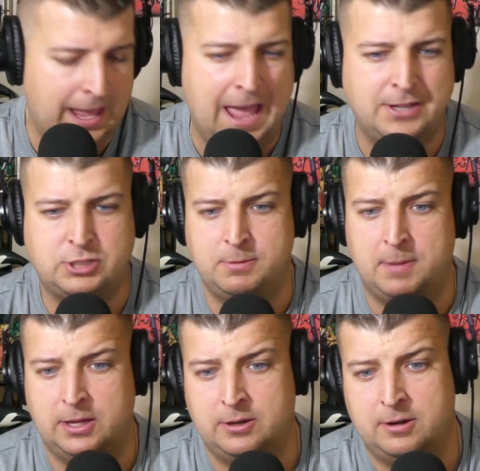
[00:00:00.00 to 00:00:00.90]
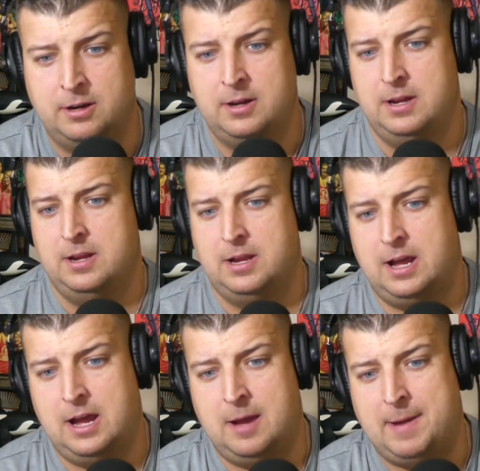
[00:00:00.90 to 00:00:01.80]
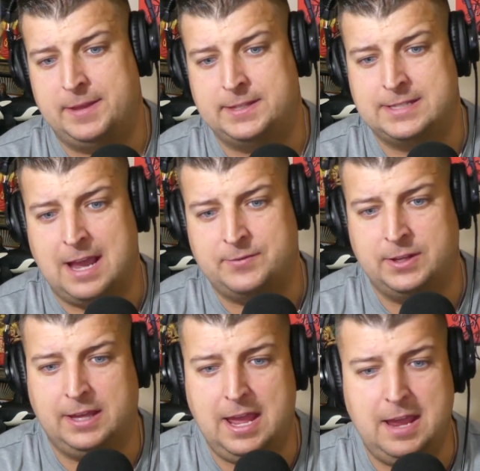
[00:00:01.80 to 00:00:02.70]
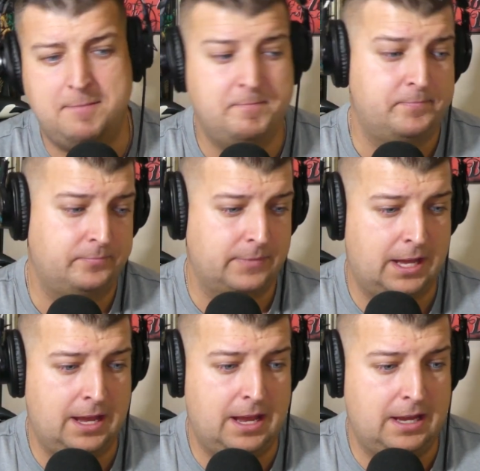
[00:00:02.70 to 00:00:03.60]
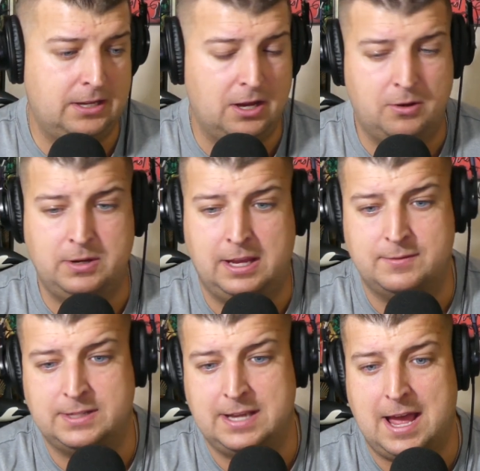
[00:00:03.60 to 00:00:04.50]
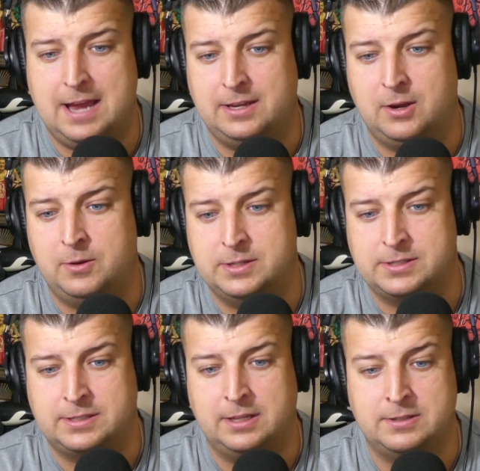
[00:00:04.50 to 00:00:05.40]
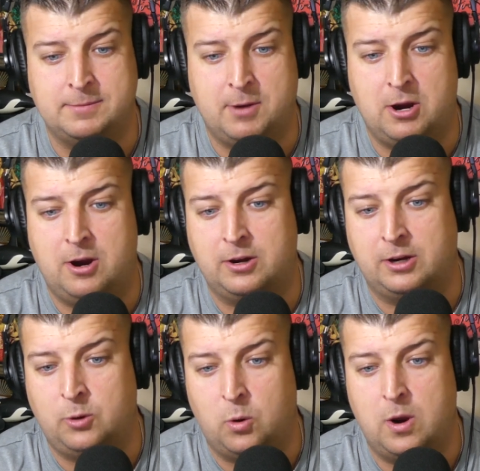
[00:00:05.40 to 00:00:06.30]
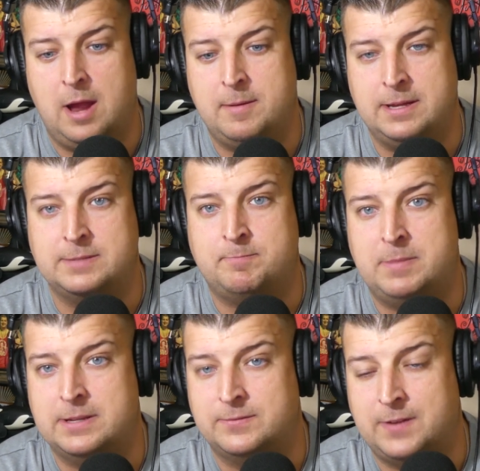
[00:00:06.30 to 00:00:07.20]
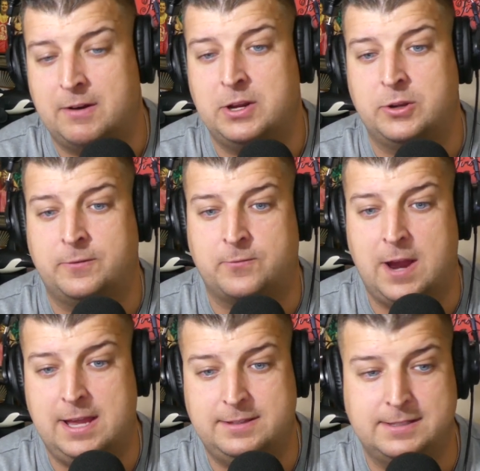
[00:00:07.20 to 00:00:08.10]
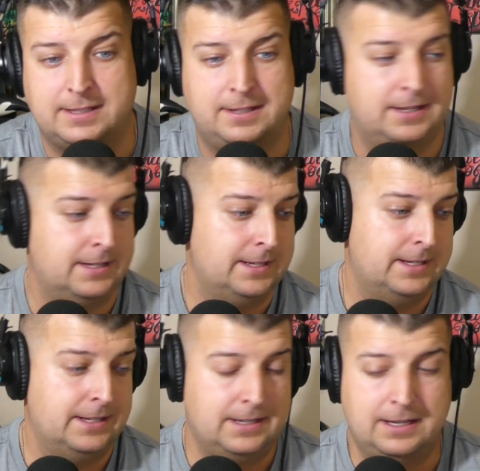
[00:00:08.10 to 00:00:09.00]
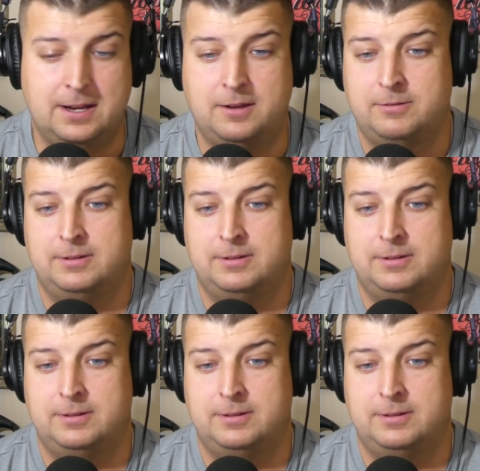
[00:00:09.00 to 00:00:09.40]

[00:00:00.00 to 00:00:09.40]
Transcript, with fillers: asked Jimmy Butler uh, about this after the game, and you know he gives a nod. You know his the, Demar Goran, his his very good friends, and you know